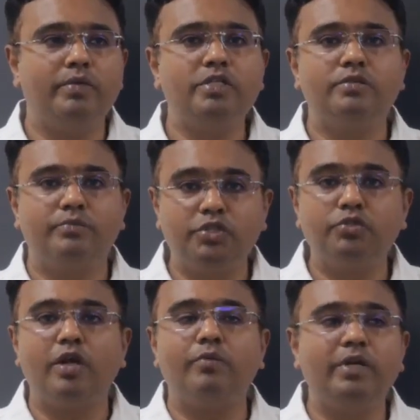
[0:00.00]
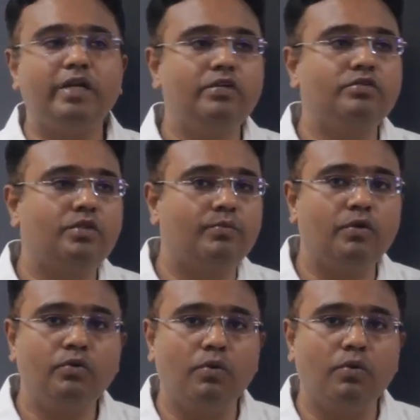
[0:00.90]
means it should have been reduced upon.